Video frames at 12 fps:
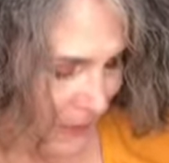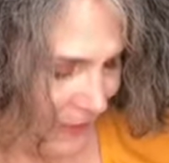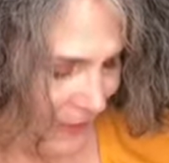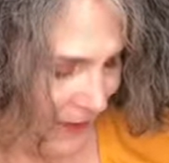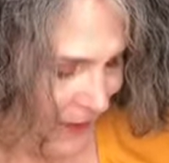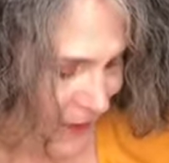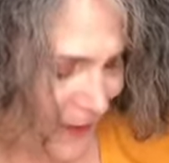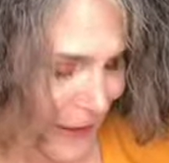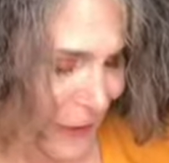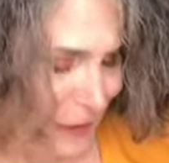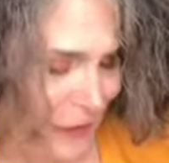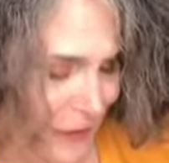Then
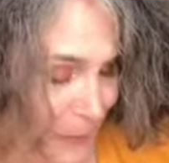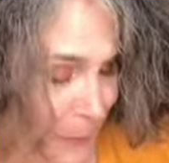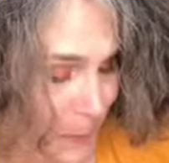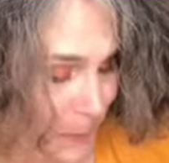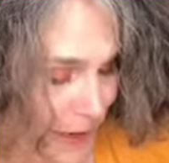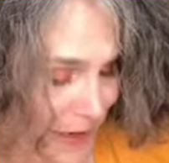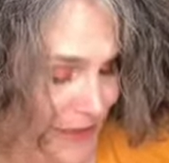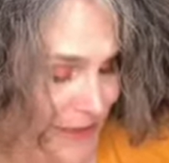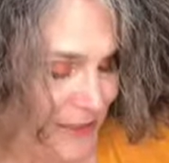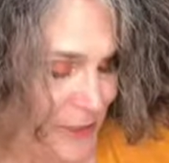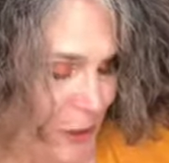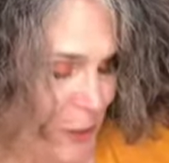the
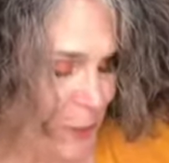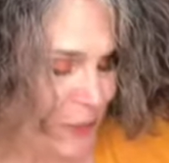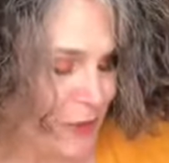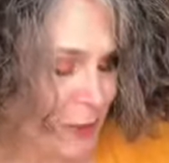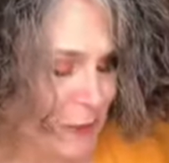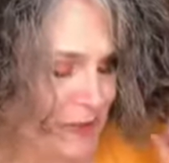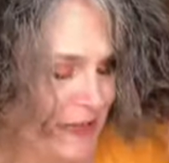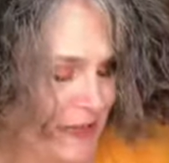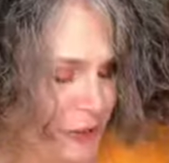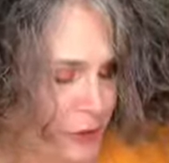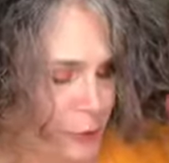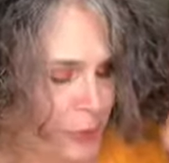base notes are
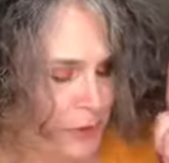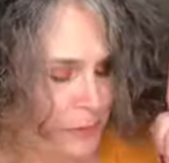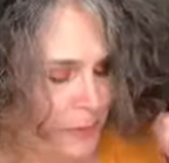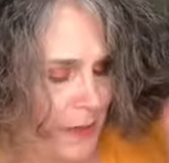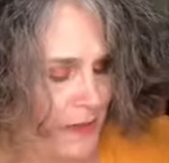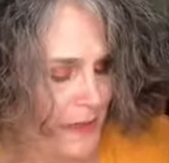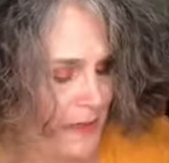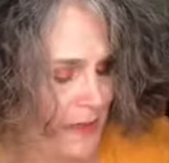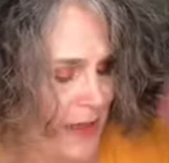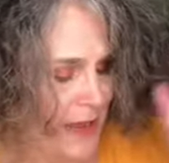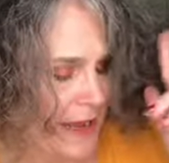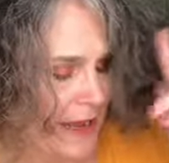sandalwood,
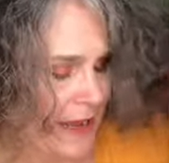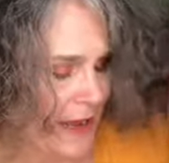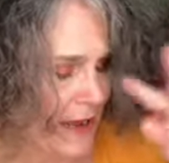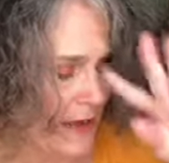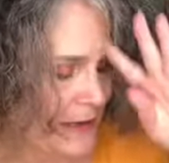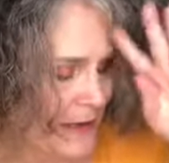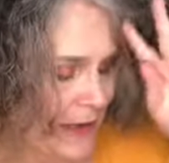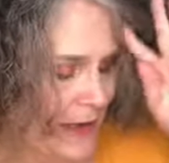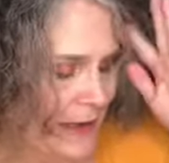musk, and